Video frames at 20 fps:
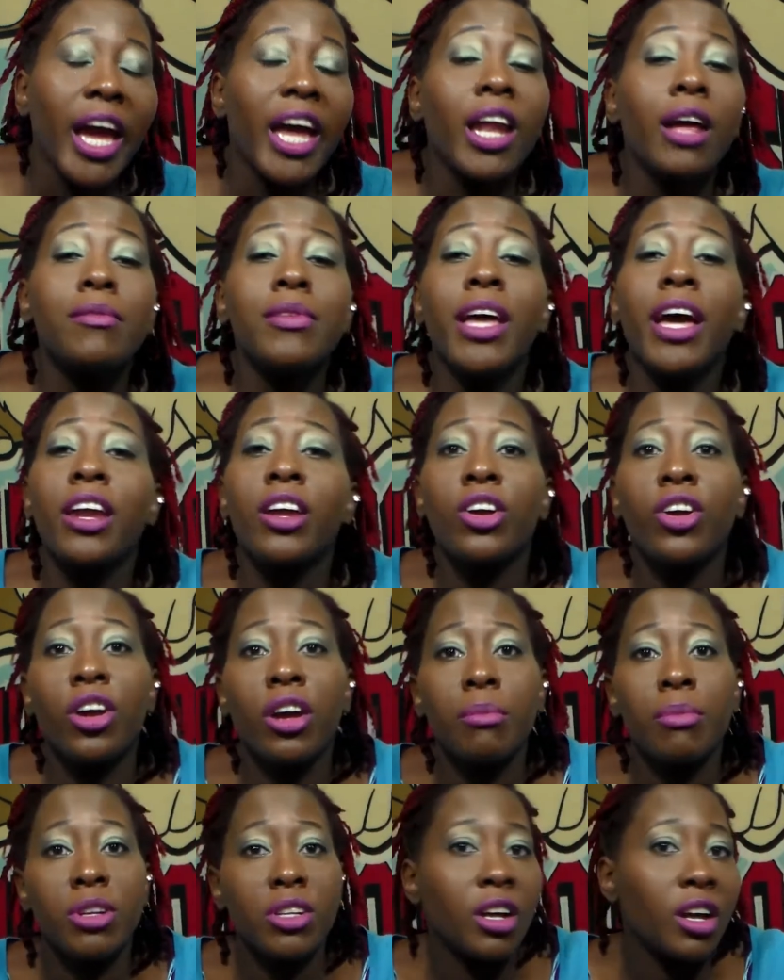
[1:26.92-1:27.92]
And I'm not a
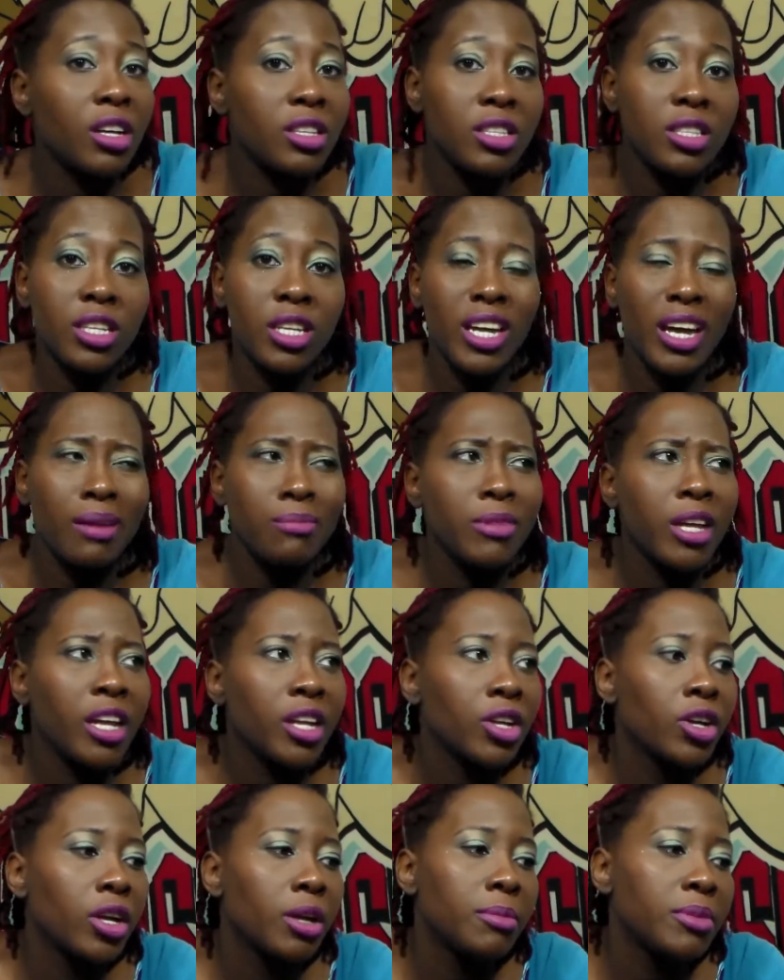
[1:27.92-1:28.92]
grammar Nazi. I'm
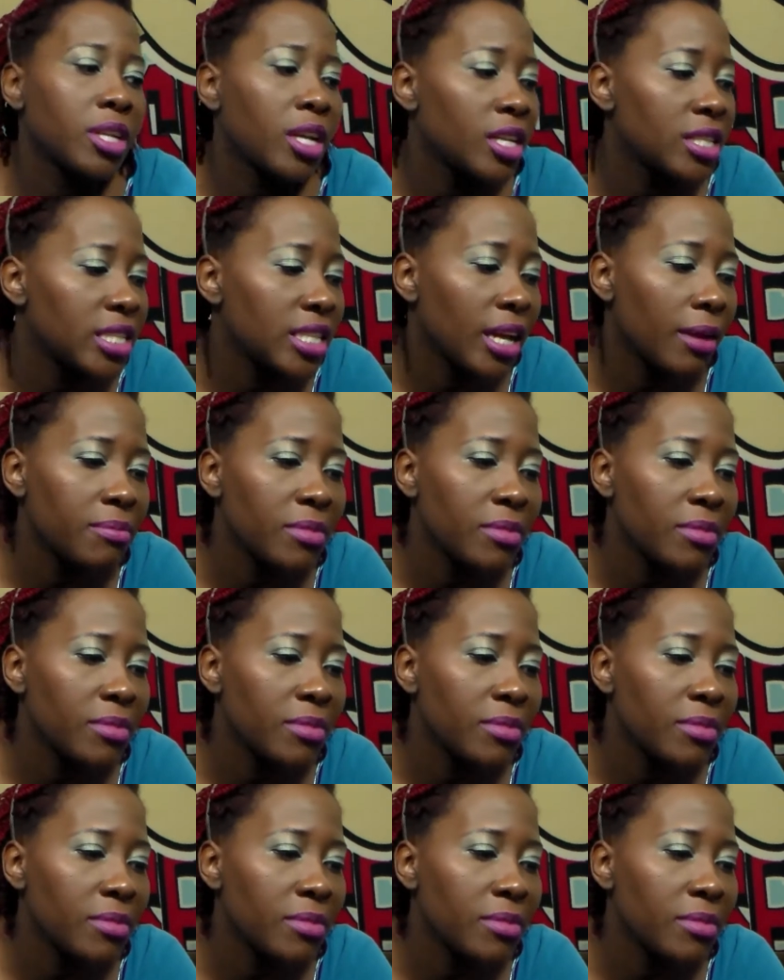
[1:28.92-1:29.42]
not a grammar Nazi.